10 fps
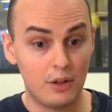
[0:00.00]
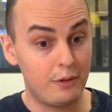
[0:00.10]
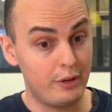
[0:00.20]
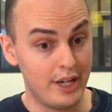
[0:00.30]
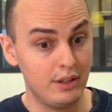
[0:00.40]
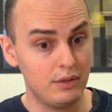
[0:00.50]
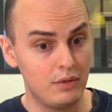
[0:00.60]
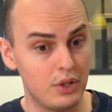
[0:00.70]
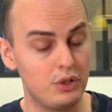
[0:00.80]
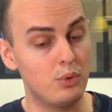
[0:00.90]
our friend,
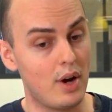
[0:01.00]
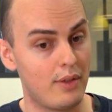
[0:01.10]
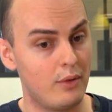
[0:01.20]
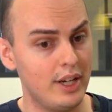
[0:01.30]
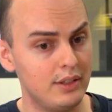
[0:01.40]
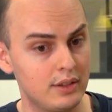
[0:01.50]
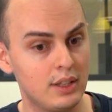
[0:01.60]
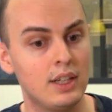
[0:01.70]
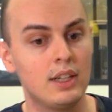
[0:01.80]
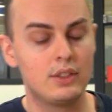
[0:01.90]
the UI thread.
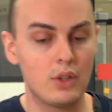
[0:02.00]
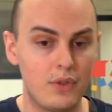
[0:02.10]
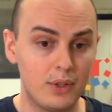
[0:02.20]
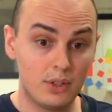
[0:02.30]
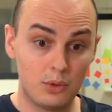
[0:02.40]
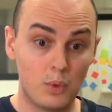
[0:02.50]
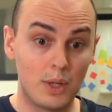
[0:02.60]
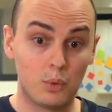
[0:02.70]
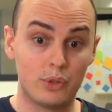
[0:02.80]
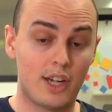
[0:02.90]
So this is
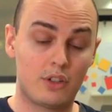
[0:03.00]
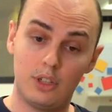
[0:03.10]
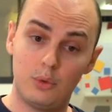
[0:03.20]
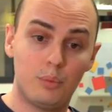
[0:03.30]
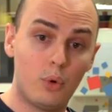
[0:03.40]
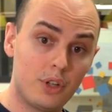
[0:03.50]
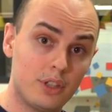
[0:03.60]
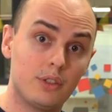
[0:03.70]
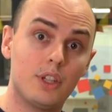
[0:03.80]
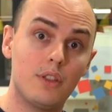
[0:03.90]
what was actually
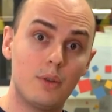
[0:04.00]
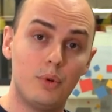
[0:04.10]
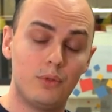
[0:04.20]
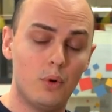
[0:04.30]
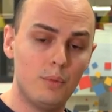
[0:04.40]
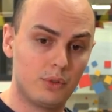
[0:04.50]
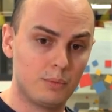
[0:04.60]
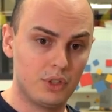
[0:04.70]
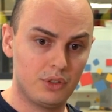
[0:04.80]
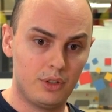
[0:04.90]
reported in the performance
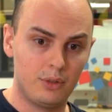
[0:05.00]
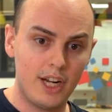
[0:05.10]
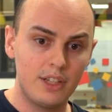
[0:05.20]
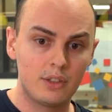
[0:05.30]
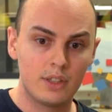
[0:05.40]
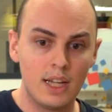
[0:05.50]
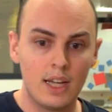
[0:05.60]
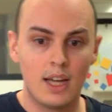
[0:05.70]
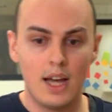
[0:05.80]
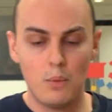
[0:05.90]
monitor, right?
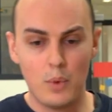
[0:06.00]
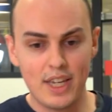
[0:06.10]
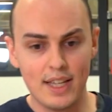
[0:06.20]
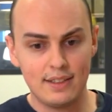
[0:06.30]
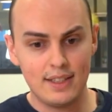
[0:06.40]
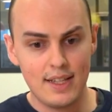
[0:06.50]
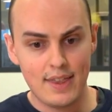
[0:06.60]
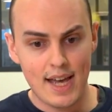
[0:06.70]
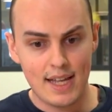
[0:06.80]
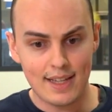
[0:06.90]
We can see
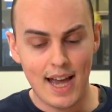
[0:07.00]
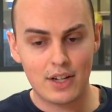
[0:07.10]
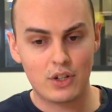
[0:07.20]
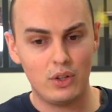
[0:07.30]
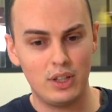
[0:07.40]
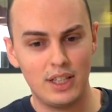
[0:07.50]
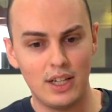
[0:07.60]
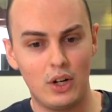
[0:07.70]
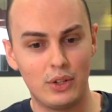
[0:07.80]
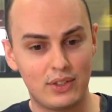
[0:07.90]
that
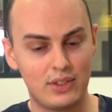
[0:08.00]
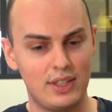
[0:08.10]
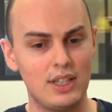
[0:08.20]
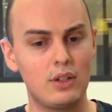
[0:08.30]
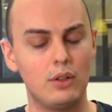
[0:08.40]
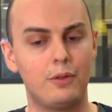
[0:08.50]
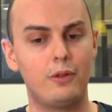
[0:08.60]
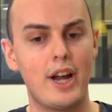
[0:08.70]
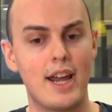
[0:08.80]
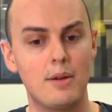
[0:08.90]
actually on a single
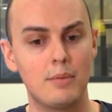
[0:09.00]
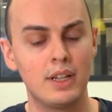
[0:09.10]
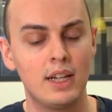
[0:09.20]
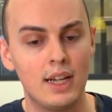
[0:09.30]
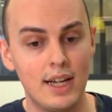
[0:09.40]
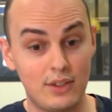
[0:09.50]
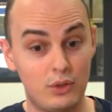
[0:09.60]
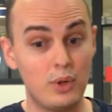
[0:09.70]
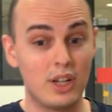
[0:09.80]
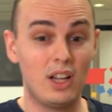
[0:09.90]
frame, it's
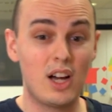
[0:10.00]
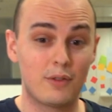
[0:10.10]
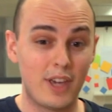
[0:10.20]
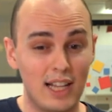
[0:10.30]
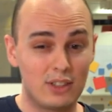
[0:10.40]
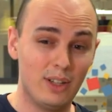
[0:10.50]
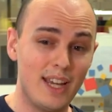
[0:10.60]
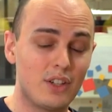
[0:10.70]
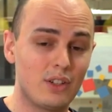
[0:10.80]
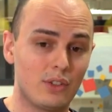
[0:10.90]
doing a lot of
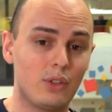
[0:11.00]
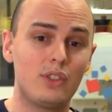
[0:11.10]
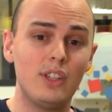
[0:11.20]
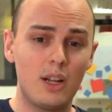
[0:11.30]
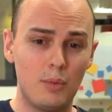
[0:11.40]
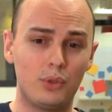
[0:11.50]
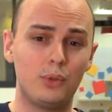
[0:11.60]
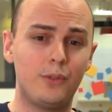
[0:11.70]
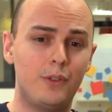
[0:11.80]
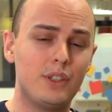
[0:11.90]
calculations. So it's not able
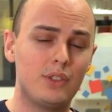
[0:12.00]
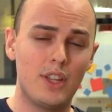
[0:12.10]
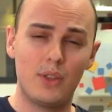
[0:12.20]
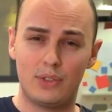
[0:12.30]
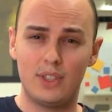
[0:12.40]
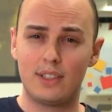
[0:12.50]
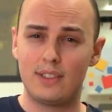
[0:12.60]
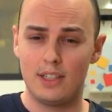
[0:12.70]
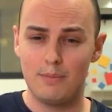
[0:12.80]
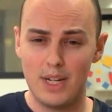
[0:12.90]
to fit in the
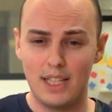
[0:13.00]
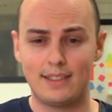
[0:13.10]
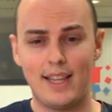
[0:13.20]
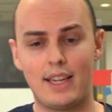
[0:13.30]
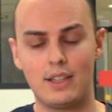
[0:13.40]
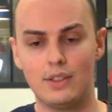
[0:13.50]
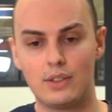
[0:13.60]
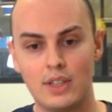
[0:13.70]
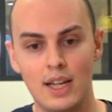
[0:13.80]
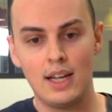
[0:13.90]
16
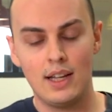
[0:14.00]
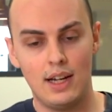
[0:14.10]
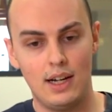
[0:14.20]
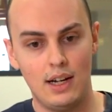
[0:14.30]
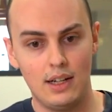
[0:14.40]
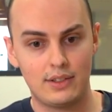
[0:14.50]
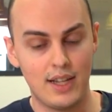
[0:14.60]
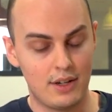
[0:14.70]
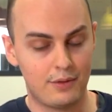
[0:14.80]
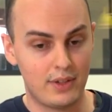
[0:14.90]
milliseconds uh,
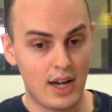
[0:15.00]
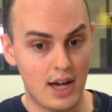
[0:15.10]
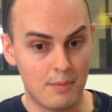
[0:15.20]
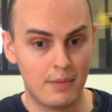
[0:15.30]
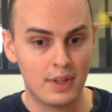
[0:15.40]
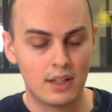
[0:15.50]
of time.